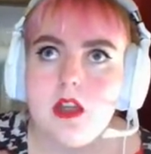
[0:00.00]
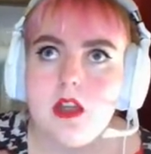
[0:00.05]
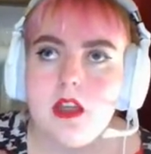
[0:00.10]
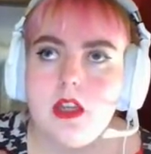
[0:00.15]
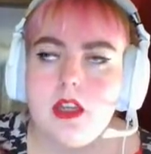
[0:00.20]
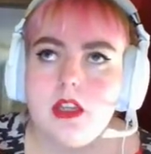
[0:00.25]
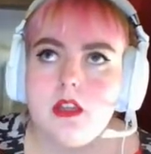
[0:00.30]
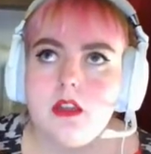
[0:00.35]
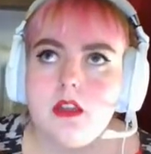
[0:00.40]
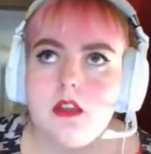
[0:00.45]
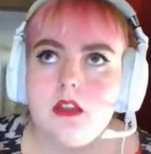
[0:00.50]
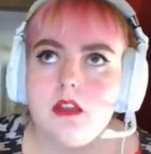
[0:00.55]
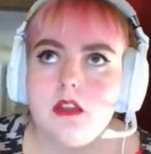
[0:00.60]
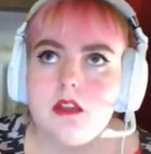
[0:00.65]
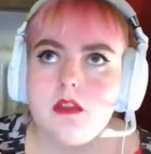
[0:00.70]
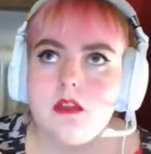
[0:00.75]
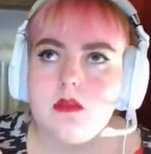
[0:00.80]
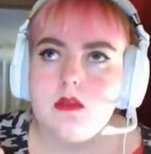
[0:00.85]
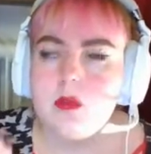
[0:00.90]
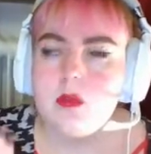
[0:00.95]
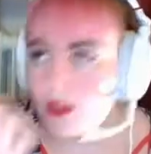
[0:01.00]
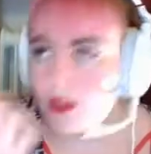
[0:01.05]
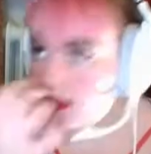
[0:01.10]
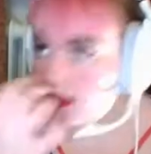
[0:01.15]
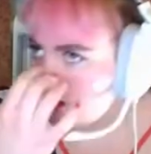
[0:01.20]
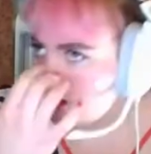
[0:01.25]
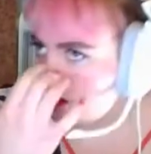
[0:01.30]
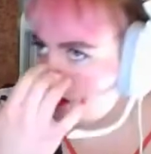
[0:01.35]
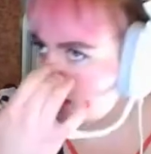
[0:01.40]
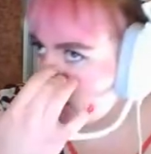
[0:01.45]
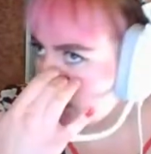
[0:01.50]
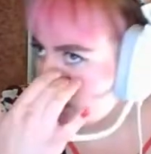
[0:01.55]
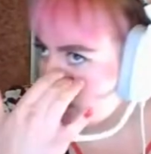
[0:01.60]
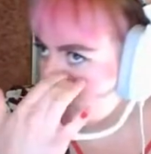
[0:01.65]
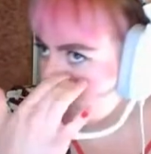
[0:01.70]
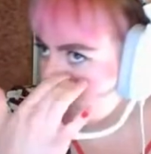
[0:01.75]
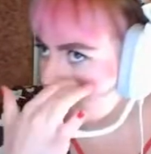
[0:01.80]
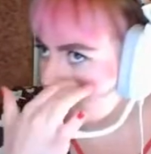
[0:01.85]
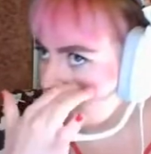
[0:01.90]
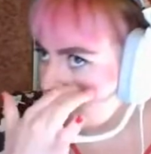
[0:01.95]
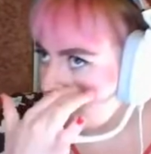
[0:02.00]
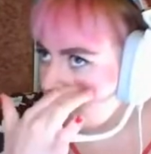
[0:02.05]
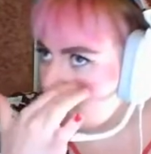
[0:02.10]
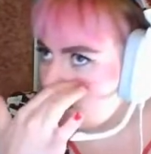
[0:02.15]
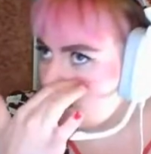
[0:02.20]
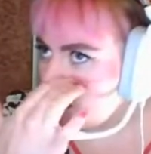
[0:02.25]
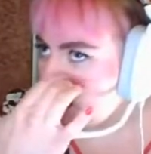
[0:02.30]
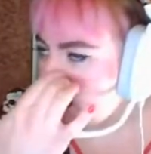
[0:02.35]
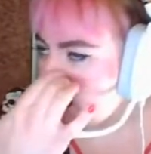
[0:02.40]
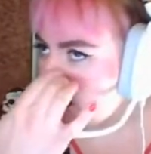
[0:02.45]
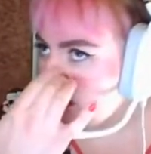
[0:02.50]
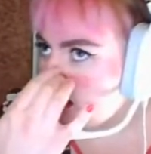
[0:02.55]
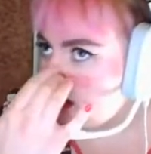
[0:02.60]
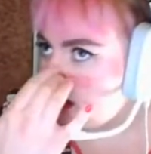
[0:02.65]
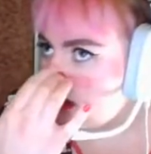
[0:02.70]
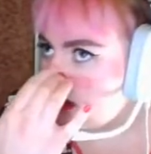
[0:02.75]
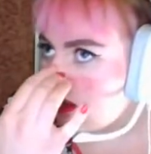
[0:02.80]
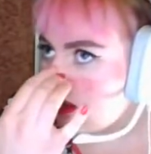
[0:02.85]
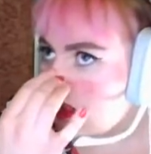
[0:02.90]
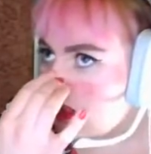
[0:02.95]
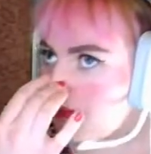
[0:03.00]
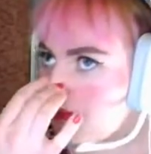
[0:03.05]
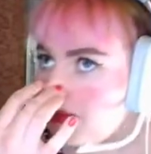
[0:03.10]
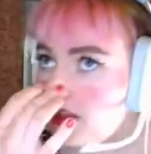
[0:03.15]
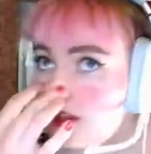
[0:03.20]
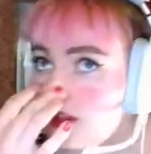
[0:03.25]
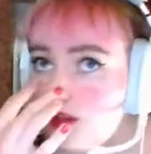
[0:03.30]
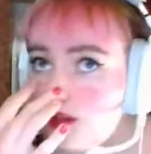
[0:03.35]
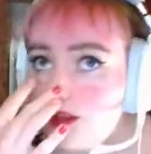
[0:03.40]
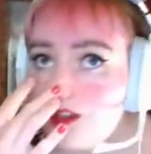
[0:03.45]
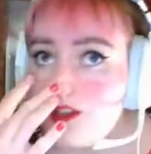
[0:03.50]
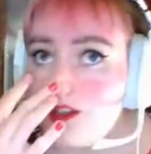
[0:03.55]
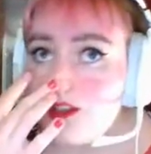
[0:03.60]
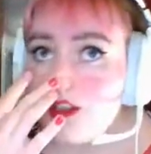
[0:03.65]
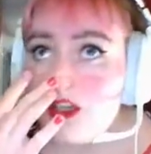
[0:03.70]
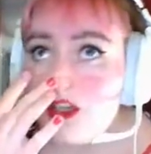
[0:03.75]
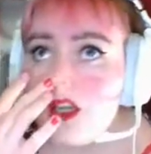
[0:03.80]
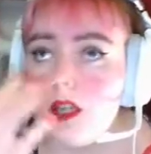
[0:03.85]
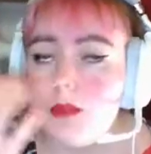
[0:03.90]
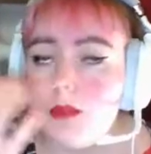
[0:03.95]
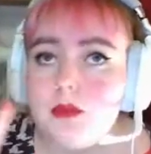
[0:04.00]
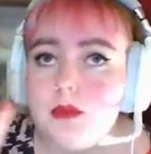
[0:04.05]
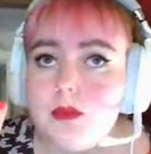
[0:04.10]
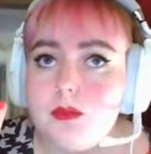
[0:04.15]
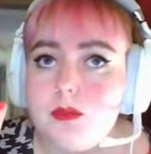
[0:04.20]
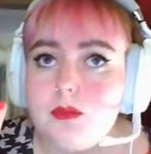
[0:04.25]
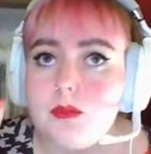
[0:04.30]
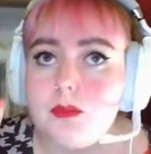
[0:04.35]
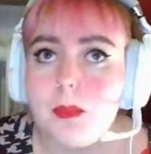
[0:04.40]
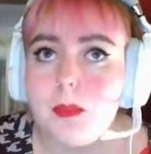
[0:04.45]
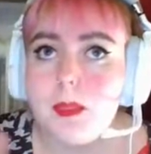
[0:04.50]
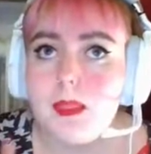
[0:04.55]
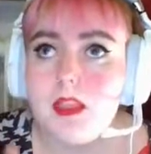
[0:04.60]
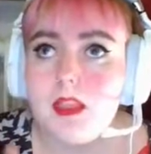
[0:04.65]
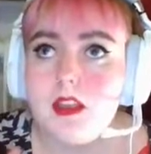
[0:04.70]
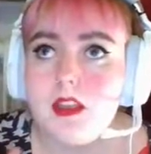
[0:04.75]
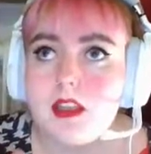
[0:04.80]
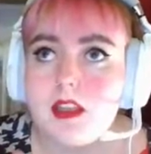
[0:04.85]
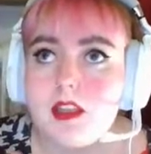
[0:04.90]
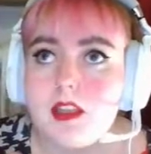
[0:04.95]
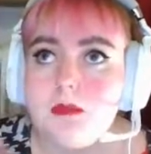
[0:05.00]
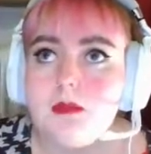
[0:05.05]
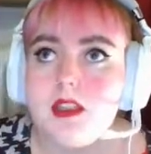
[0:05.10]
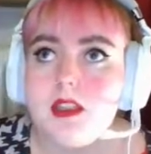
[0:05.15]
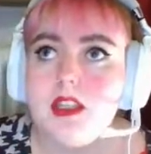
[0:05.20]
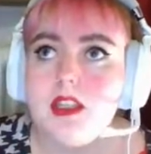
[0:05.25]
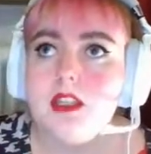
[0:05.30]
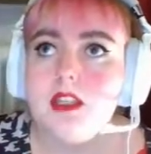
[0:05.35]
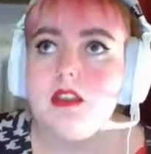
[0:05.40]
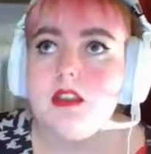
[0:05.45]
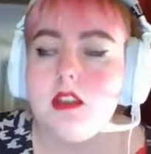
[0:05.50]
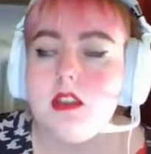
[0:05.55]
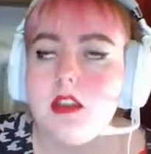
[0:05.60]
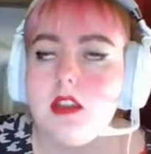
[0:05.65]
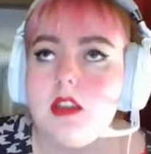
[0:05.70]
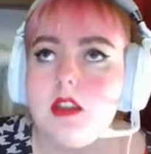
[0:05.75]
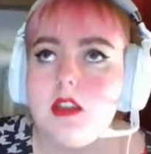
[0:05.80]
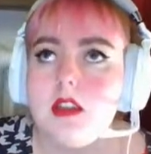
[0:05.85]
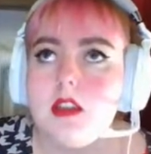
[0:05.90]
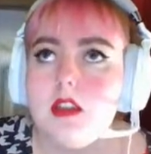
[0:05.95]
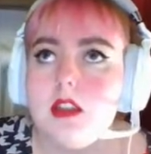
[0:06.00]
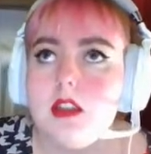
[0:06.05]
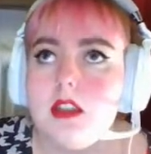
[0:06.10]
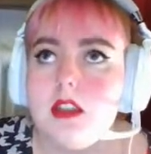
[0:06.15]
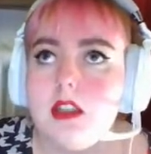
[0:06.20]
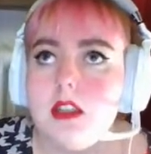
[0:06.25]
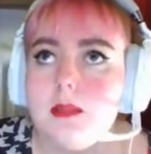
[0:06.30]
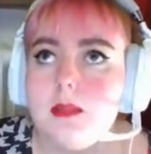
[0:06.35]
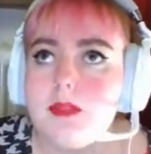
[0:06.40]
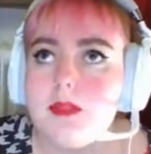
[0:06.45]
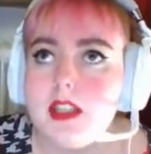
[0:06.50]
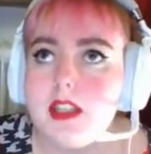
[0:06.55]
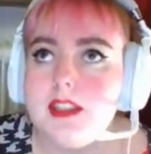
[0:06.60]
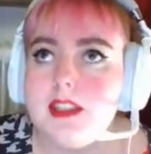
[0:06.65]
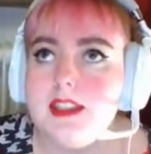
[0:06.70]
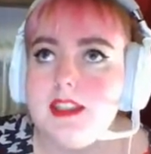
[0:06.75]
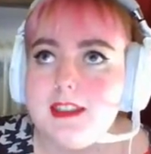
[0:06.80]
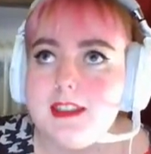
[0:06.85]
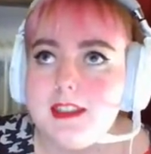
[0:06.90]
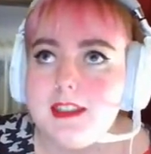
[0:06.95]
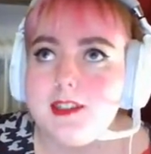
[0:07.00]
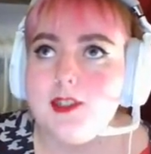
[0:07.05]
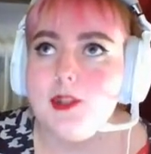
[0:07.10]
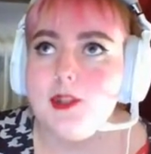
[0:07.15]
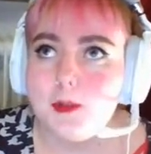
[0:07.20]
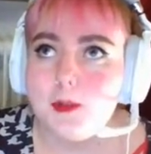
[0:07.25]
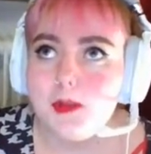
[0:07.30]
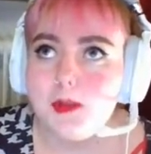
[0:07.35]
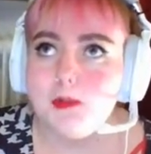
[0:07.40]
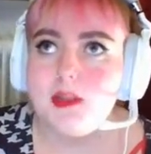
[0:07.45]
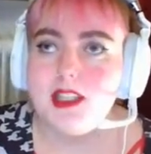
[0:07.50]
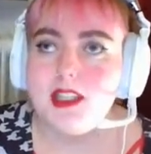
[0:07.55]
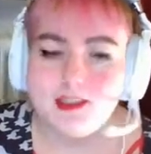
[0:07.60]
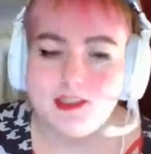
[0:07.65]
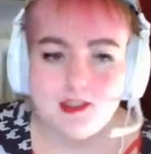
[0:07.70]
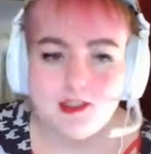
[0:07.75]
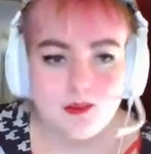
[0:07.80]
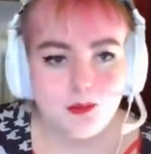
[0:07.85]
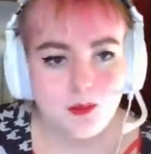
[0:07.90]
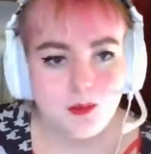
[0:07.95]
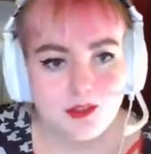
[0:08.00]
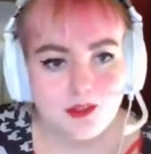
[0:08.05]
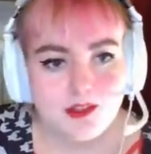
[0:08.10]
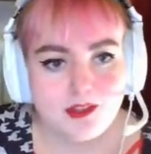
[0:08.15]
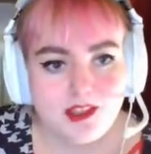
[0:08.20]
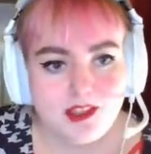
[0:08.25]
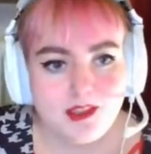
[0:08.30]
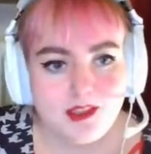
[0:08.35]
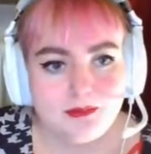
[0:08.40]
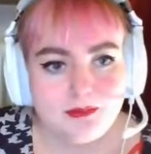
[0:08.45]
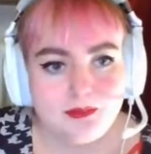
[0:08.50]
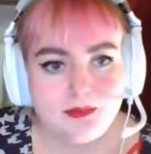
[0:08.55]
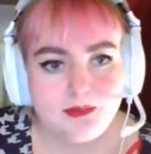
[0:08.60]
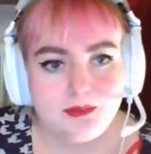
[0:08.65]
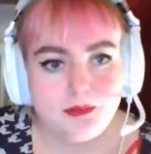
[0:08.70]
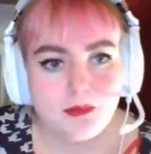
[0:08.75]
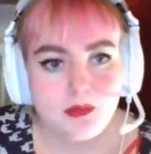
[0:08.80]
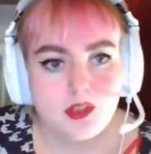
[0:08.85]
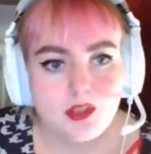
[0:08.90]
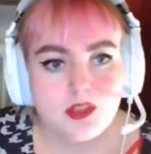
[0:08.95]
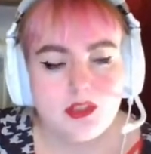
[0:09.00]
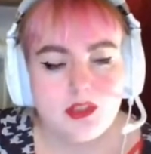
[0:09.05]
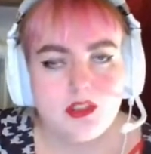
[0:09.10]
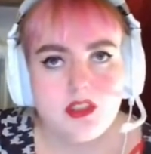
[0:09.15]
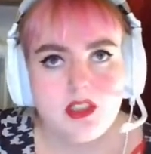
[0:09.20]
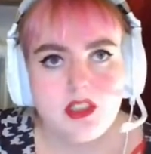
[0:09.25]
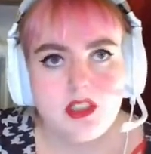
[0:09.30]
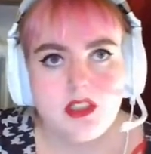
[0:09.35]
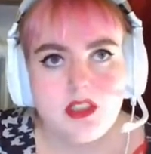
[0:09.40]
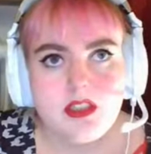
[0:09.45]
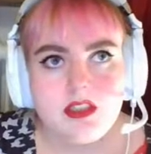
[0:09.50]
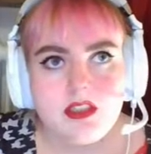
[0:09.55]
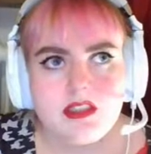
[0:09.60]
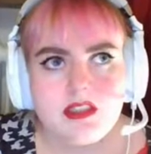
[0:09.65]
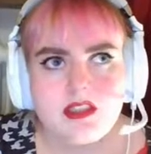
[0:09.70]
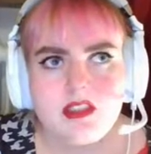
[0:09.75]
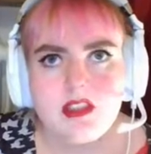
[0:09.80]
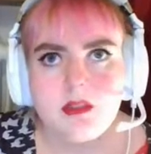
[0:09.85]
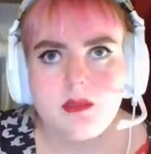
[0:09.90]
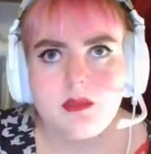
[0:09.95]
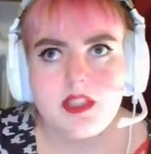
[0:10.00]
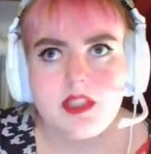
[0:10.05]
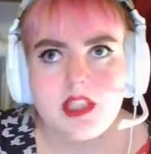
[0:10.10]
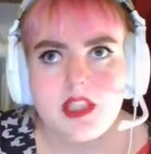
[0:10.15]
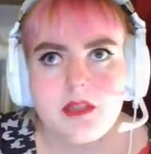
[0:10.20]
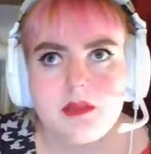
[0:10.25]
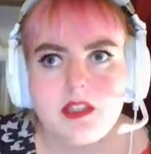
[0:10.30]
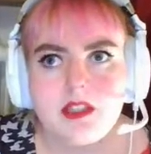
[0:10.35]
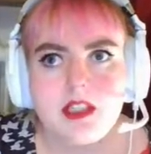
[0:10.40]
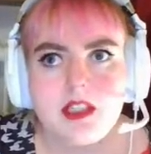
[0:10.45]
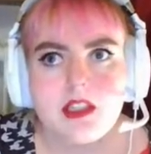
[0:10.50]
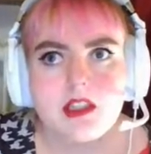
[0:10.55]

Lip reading: and with each other, and absolutely I can be a decent human being towards them, but it's sometimes